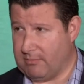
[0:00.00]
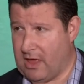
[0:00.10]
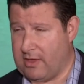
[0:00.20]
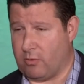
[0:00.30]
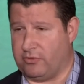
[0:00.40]
I
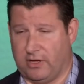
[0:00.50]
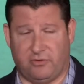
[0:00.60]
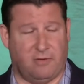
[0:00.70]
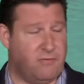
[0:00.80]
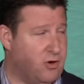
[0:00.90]
think we're seeing
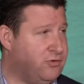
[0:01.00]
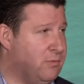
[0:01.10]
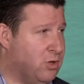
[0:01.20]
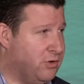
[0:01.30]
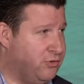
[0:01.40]
some very
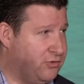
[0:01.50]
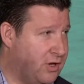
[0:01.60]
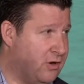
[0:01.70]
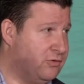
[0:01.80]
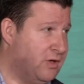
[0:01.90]
similar issues on
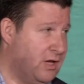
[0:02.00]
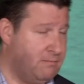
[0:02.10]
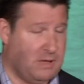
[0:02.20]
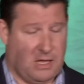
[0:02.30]
our side.